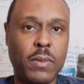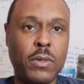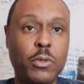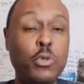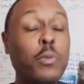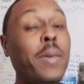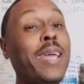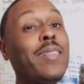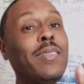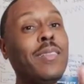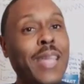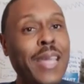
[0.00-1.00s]
You may
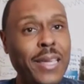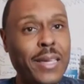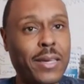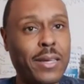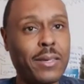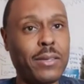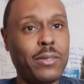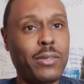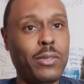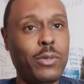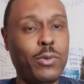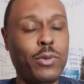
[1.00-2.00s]
think
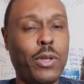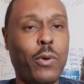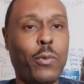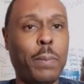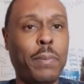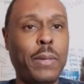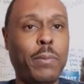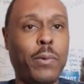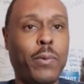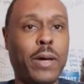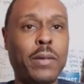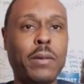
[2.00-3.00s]
you know what people
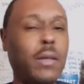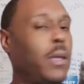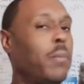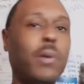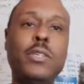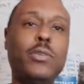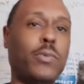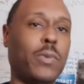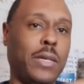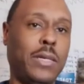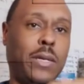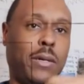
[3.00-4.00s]
want, but you
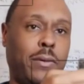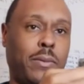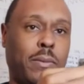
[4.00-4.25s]
really don't.